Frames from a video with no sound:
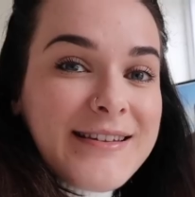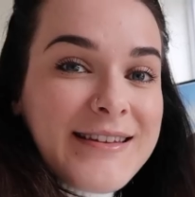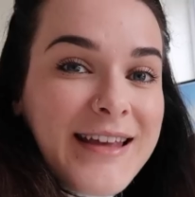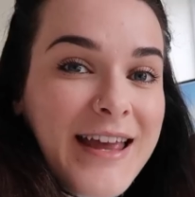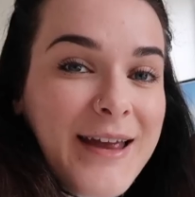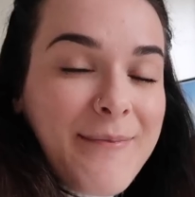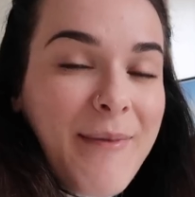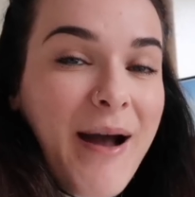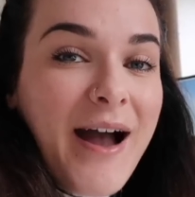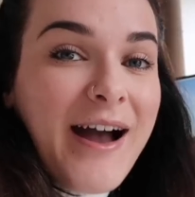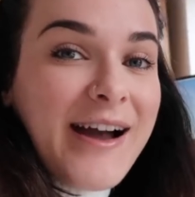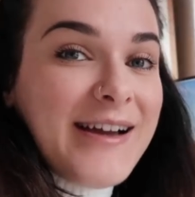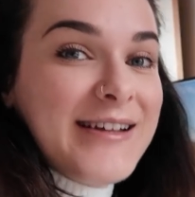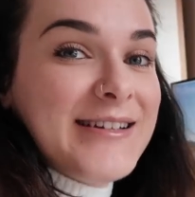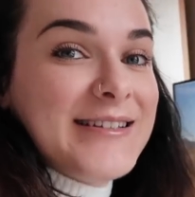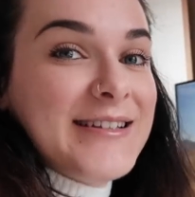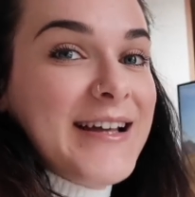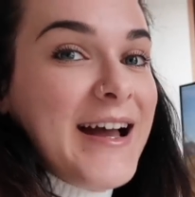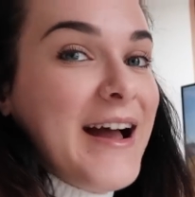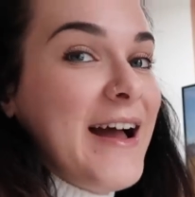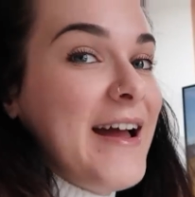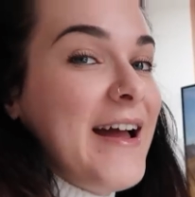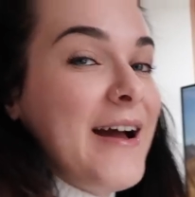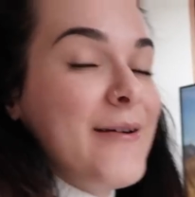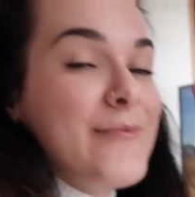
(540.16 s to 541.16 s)
the same
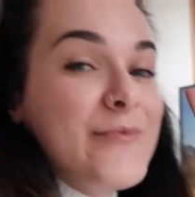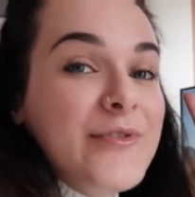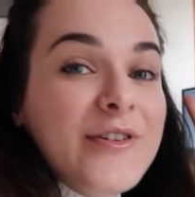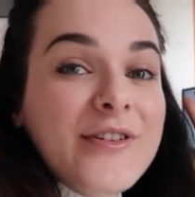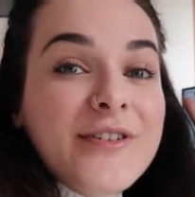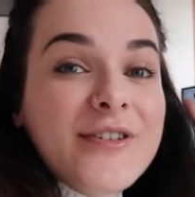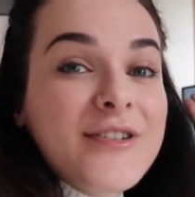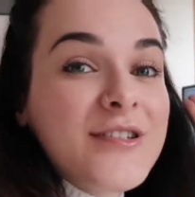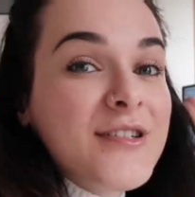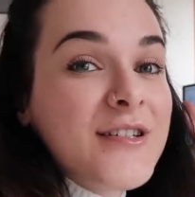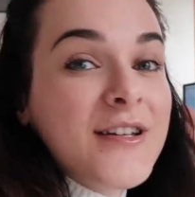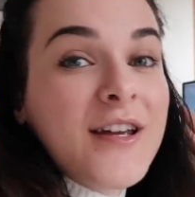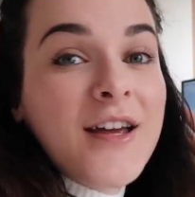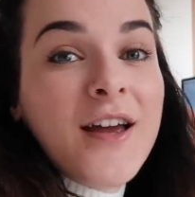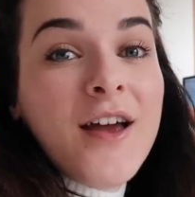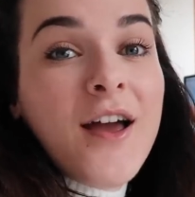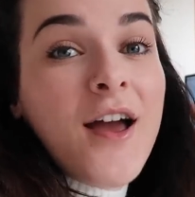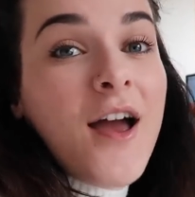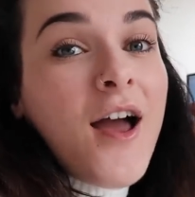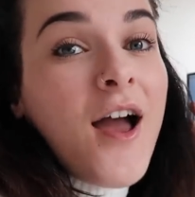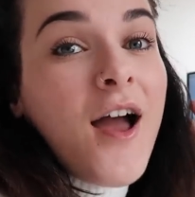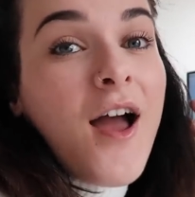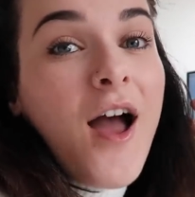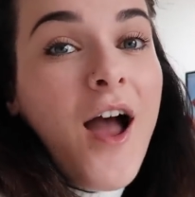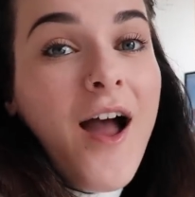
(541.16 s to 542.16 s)
eyesight I'm just
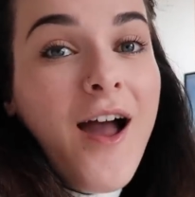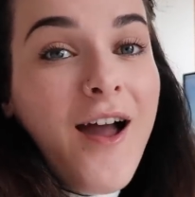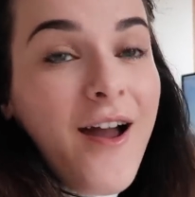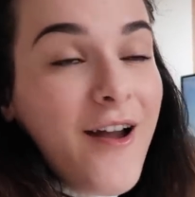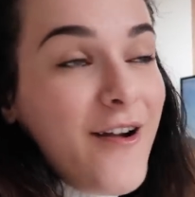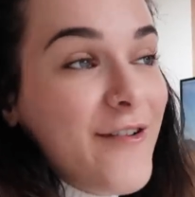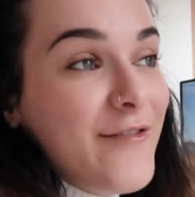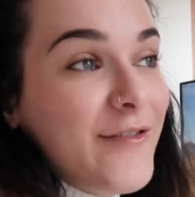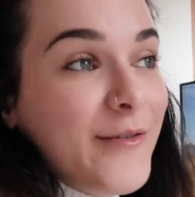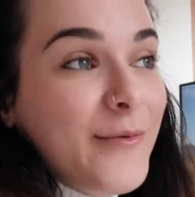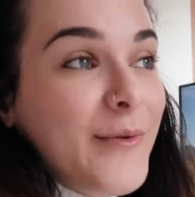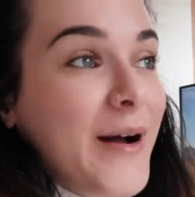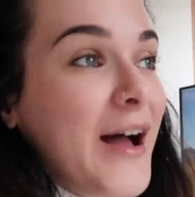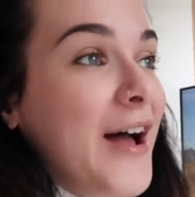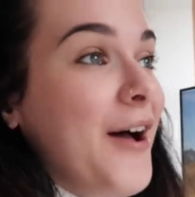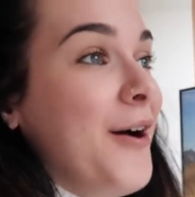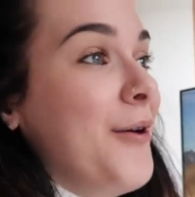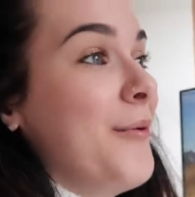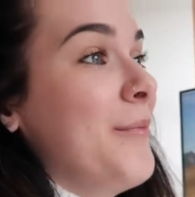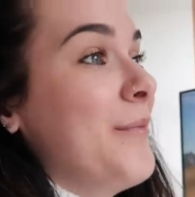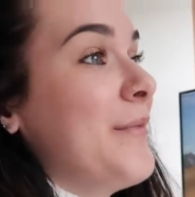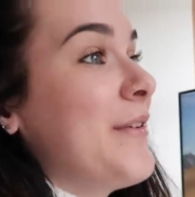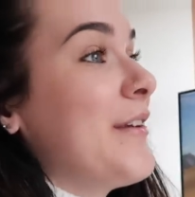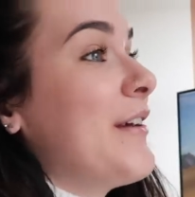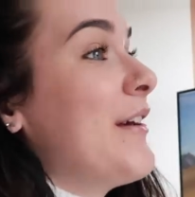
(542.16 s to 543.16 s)

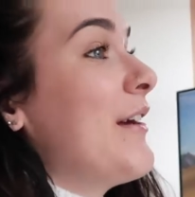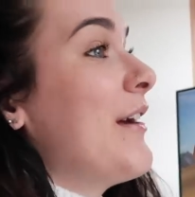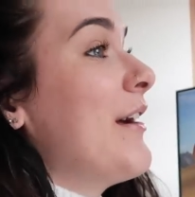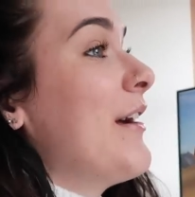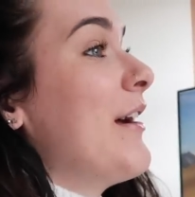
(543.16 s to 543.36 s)
overwhelmed